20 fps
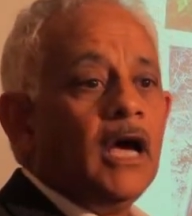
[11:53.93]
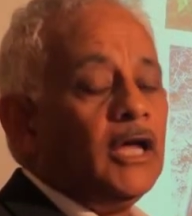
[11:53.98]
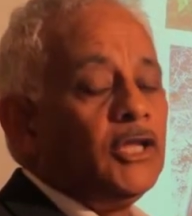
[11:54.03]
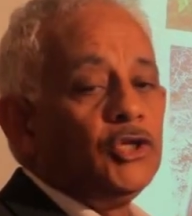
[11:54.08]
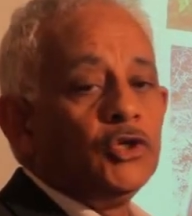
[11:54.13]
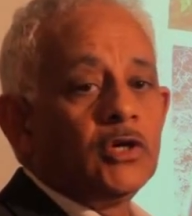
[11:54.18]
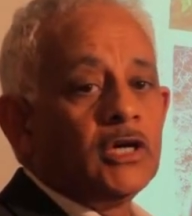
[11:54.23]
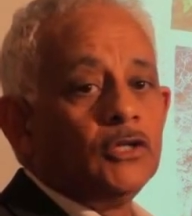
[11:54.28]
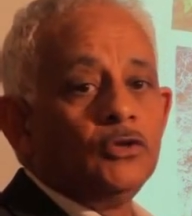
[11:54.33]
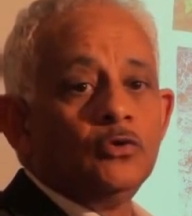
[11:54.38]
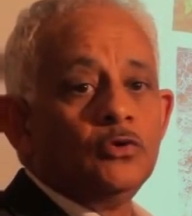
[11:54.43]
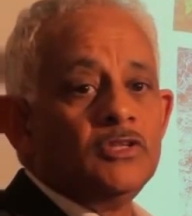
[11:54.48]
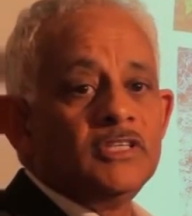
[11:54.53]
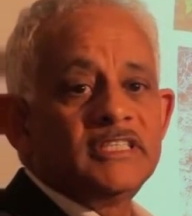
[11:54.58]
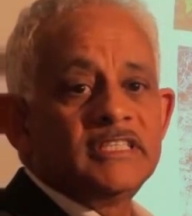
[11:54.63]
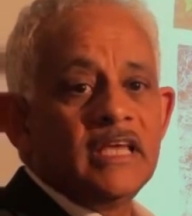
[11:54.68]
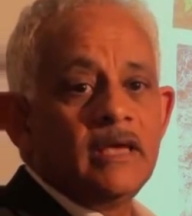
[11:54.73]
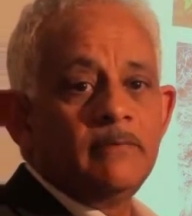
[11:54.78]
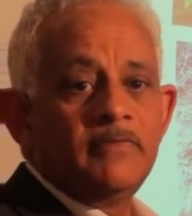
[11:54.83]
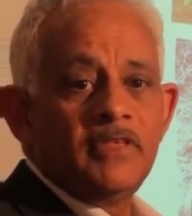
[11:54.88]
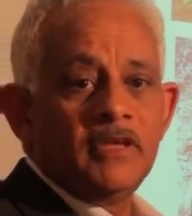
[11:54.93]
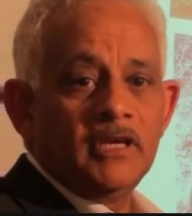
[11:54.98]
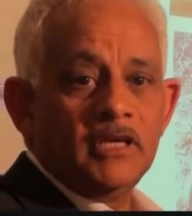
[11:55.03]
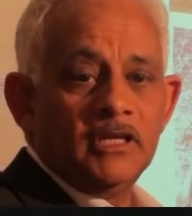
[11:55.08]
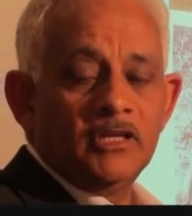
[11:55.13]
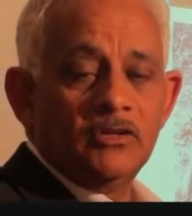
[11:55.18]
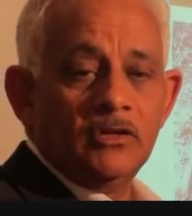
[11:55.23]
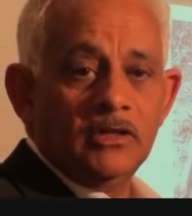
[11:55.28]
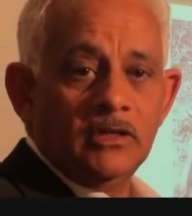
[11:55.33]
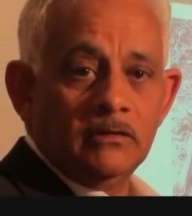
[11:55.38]
And you can do the same
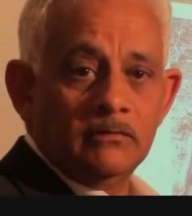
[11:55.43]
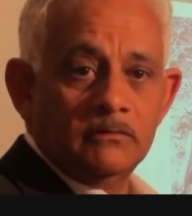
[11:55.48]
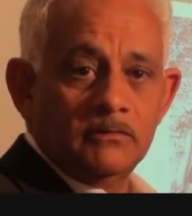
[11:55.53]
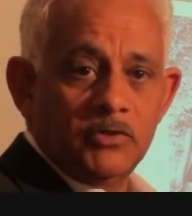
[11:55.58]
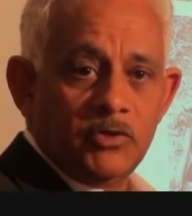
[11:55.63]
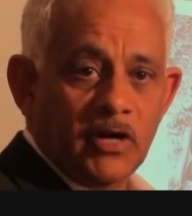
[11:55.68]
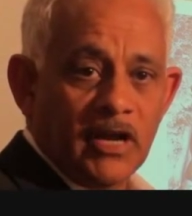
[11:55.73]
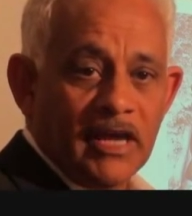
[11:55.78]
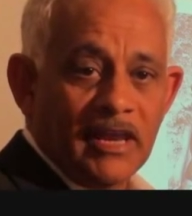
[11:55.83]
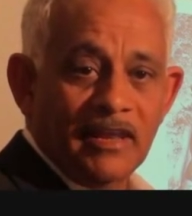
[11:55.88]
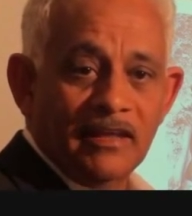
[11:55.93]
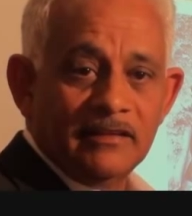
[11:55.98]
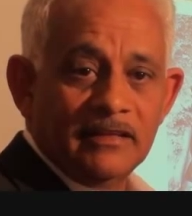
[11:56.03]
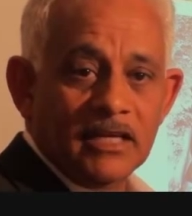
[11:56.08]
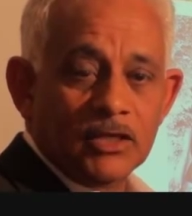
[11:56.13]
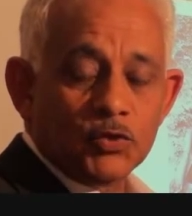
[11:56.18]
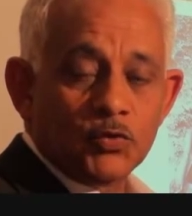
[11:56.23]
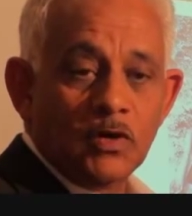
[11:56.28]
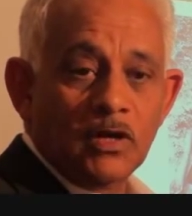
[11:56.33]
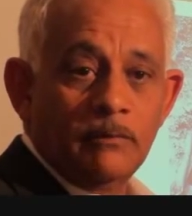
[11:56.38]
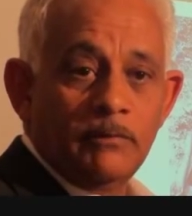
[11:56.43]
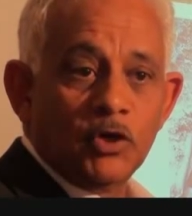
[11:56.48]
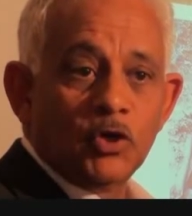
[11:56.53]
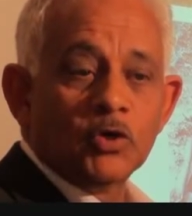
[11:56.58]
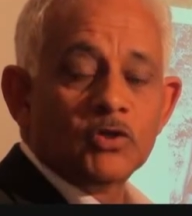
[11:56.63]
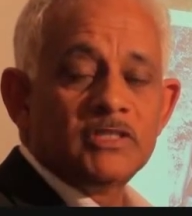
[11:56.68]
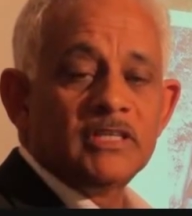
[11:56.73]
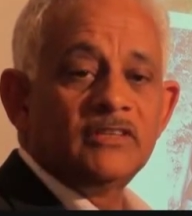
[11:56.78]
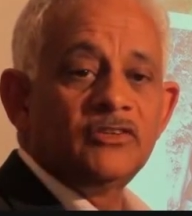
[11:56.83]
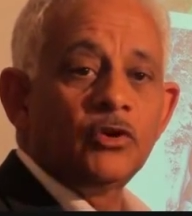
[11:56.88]
thing in dry land as well,
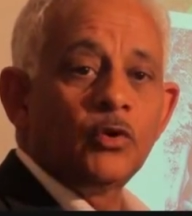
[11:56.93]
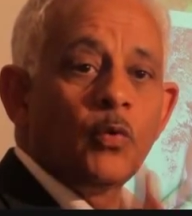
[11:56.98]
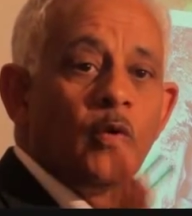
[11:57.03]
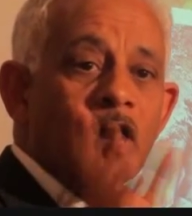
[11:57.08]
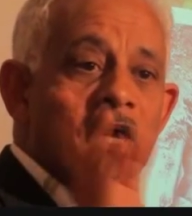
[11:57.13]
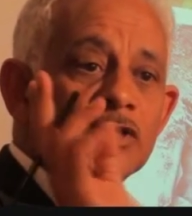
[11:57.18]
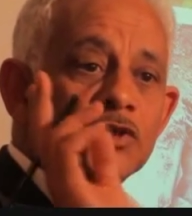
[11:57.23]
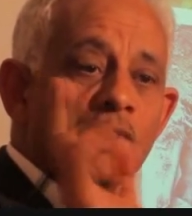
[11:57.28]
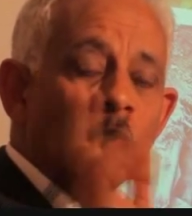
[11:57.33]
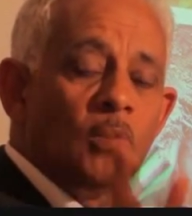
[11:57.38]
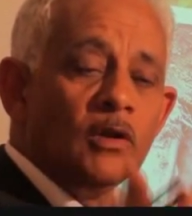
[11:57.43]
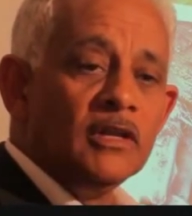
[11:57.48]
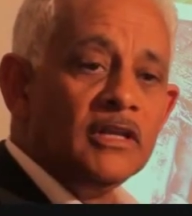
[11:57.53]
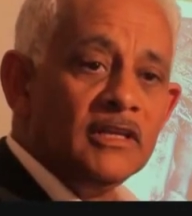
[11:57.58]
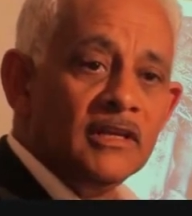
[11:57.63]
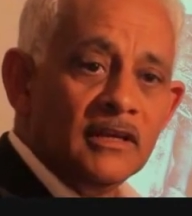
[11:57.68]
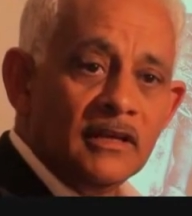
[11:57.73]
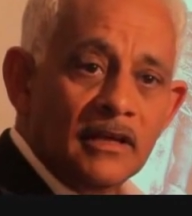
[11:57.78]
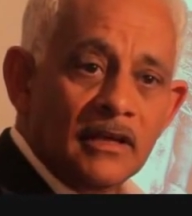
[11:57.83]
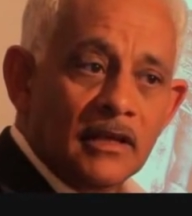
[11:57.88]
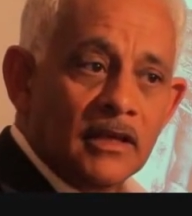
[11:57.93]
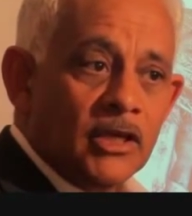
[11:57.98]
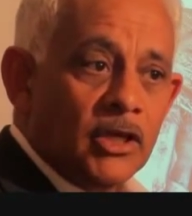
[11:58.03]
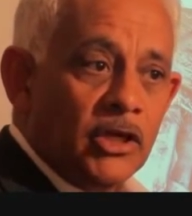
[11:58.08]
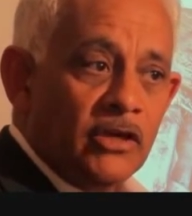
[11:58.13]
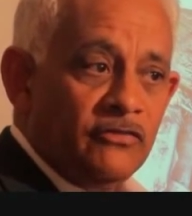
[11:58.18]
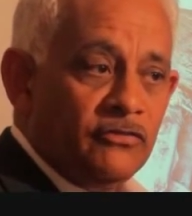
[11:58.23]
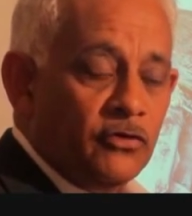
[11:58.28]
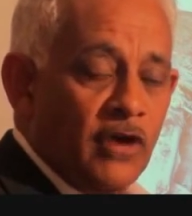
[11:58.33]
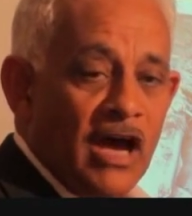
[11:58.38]
because it requires only,
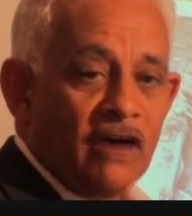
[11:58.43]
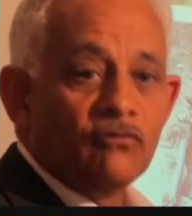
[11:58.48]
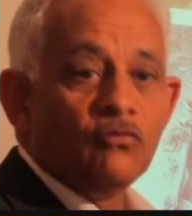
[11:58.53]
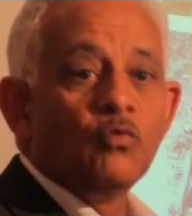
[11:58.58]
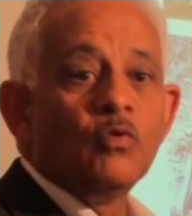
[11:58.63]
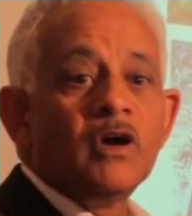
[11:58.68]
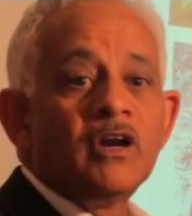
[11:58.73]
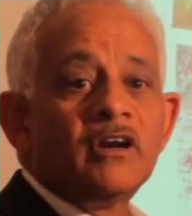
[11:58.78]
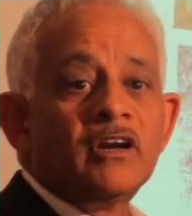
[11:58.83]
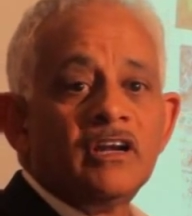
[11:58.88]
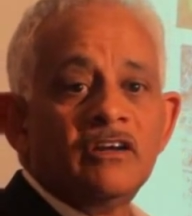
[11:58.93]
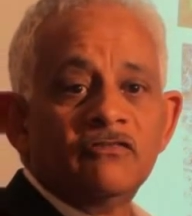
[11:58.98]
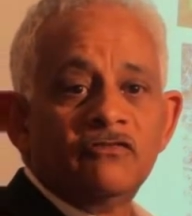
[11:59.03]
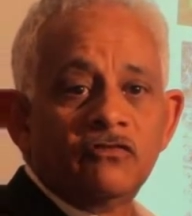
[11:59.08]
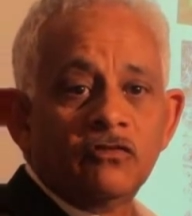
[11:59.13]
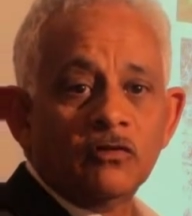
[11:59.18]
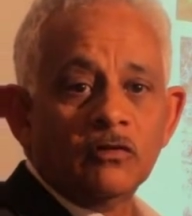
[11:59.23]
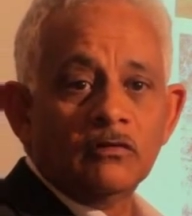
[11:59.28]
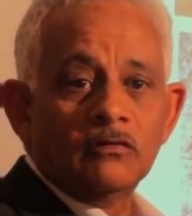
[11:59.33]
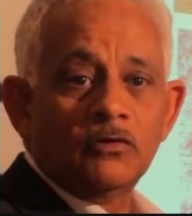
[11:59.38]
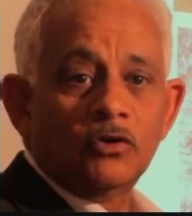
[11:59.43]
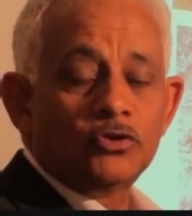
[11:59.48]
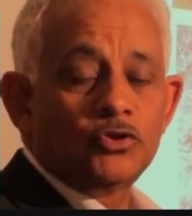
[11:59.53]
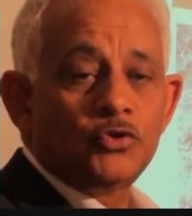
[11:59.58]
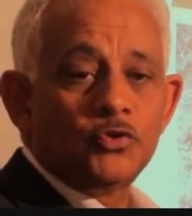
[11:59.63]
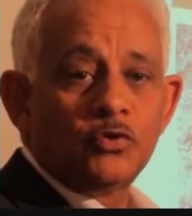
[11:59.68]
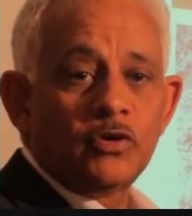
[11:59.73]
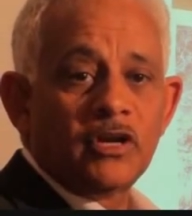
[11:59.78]
if you have one rainfall or